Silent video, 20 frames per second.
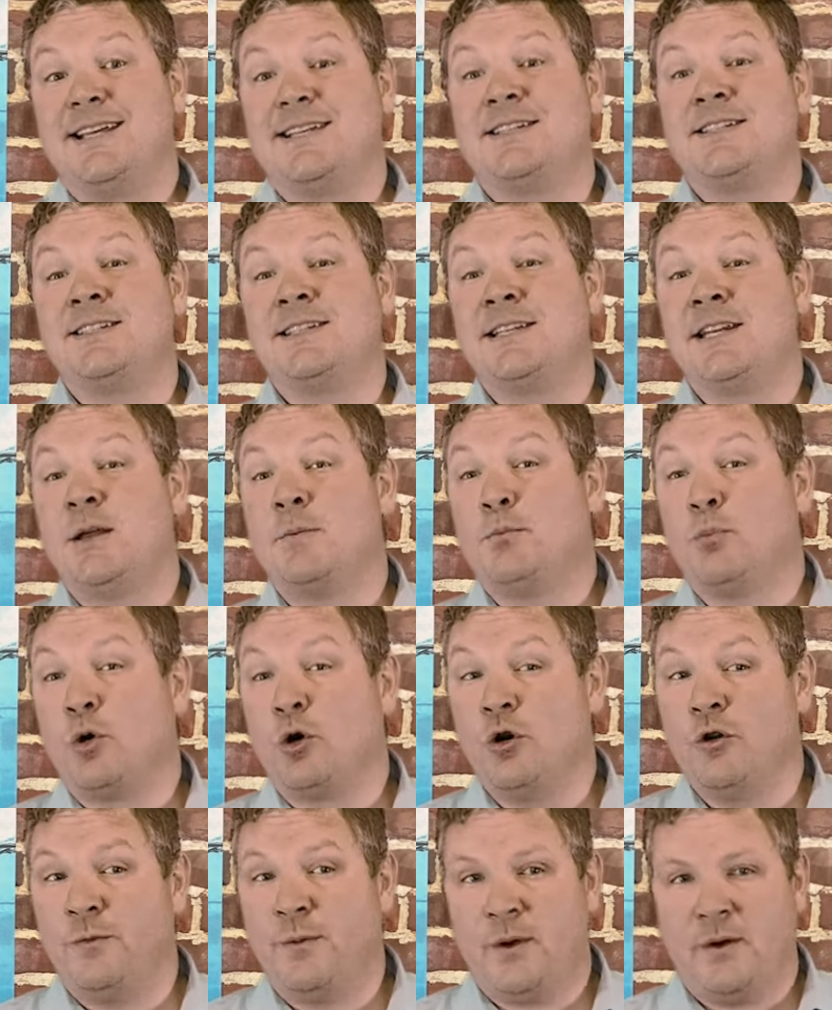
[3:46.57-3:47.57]
This is an
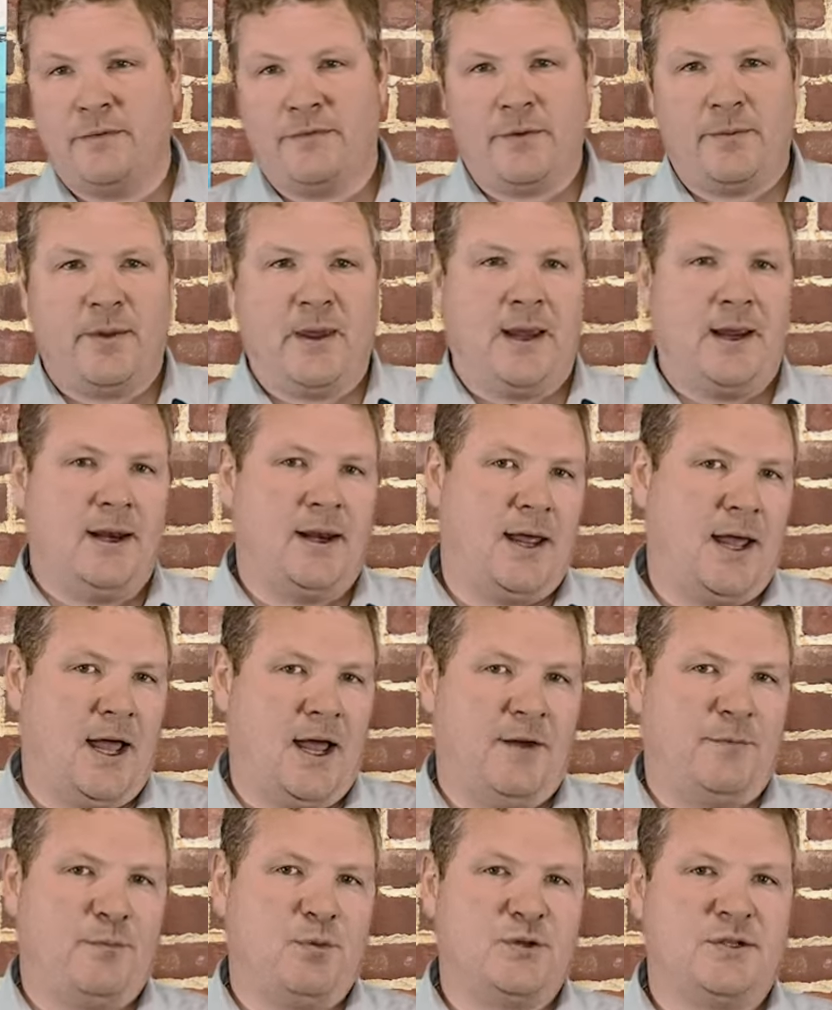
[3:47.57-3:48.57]
improvement from the
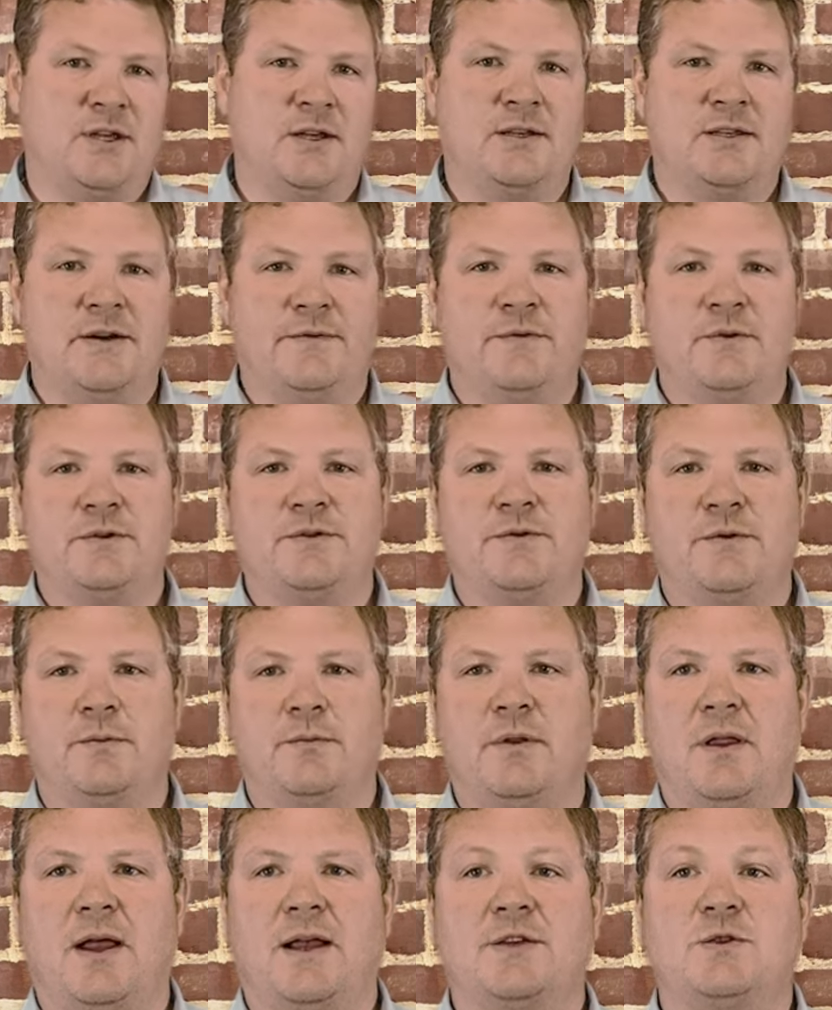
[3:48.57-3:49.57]
8.5% difference
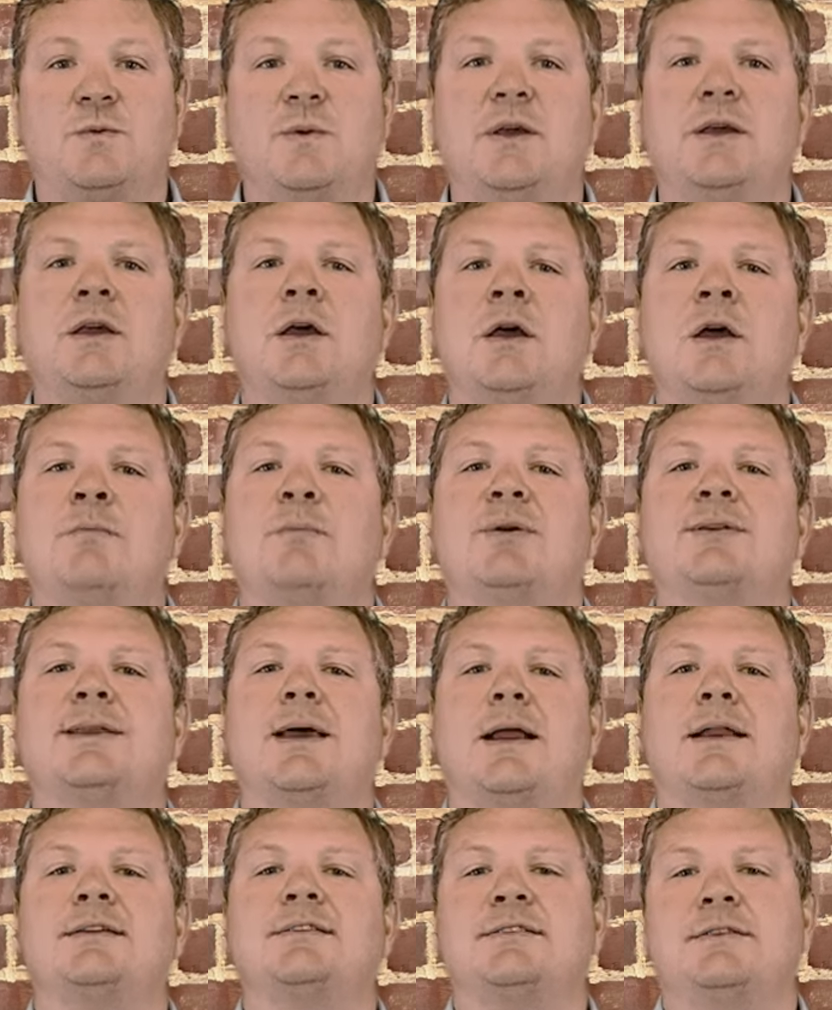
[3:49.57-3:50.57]
from last week, but
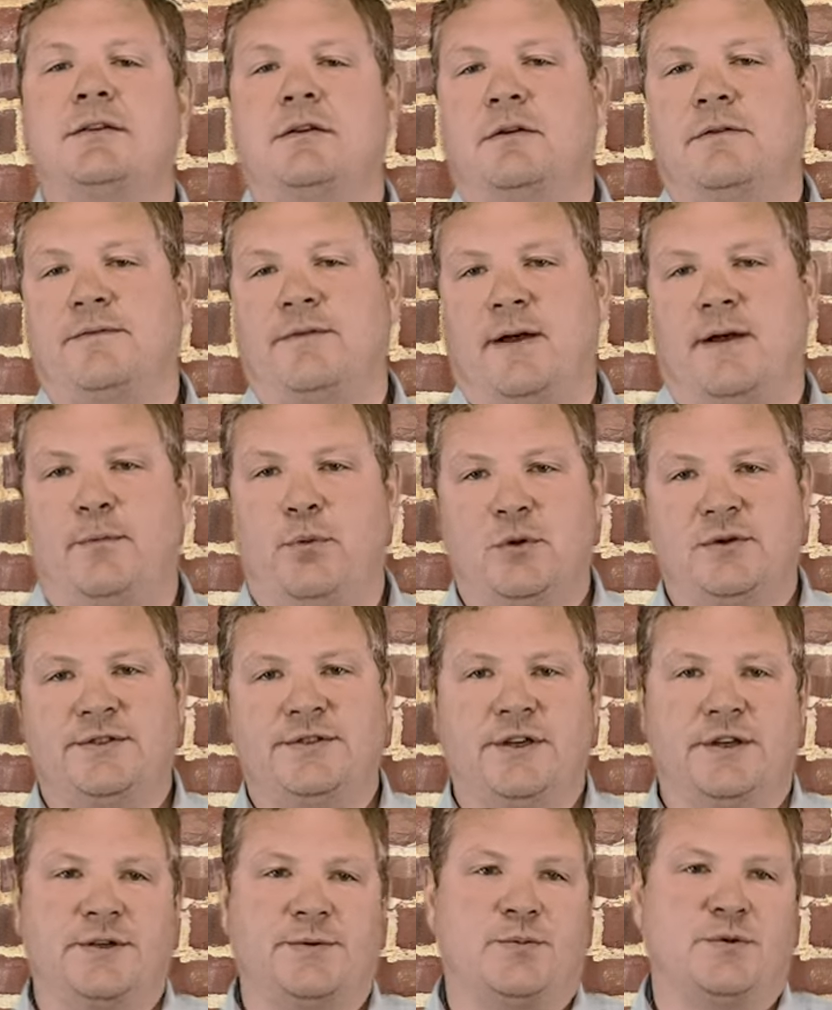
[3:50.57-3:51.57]
that is still
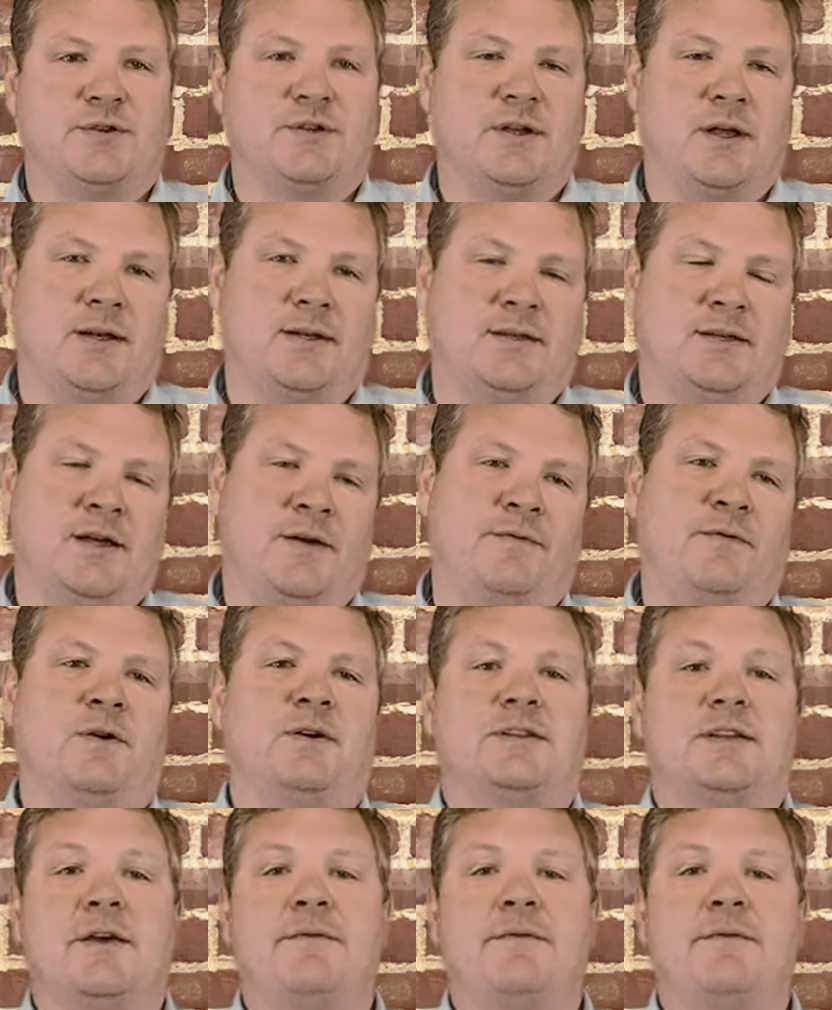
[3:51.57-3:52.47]
5.6% difference.